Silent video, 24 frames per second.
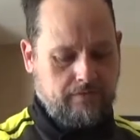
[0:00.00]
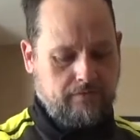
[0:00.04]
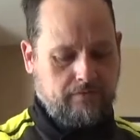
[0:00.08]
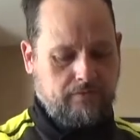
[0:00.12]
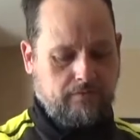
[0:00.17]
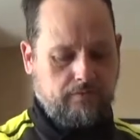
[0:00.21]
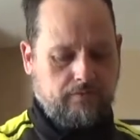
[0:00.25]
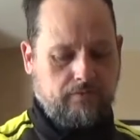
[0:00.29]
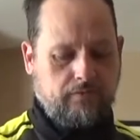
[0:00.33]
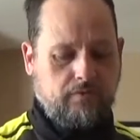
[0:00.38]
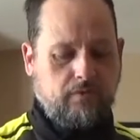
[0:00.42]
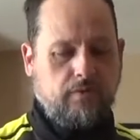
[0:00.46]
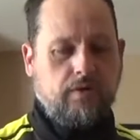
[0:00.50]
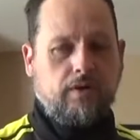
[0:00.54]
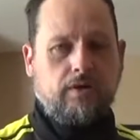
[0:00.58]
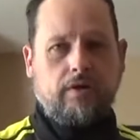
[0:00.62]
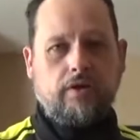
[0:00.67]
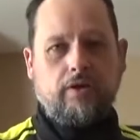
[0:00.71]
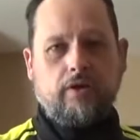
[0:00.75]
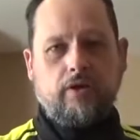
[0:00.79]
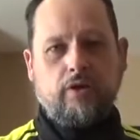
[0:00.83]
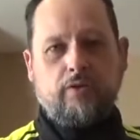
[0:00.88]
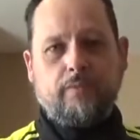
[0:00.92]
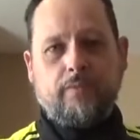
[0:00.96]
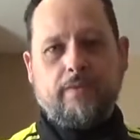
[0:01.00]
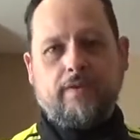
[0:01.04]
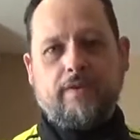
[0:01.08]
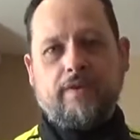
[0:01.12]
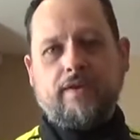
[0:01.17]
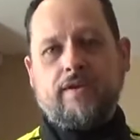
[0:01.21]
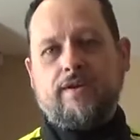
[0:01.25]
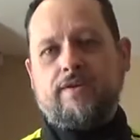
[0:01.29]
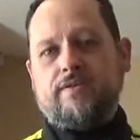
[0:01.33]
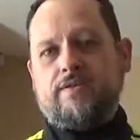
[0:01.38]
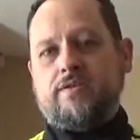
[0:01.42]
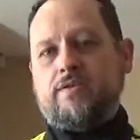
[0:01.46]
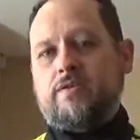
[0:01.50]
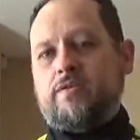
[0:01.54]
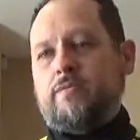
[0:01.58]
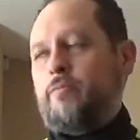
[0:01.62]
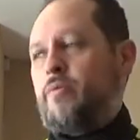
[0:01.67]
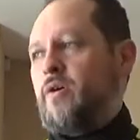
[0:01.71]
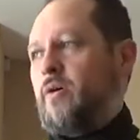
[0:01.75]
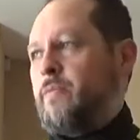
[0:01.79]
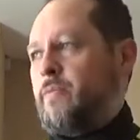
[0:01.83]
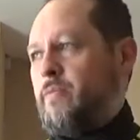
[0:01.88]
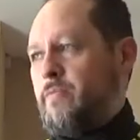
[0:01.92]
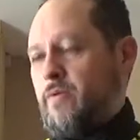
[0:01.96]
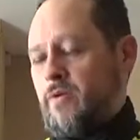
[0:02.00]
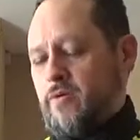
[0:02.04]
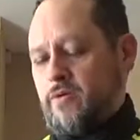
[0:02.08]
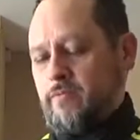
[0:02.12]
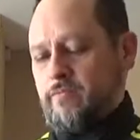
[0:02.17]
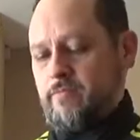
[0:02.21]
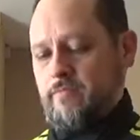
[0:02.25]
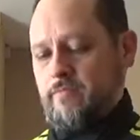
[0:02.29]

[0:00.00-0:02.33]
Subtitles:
I'll quickly open these and pop them on.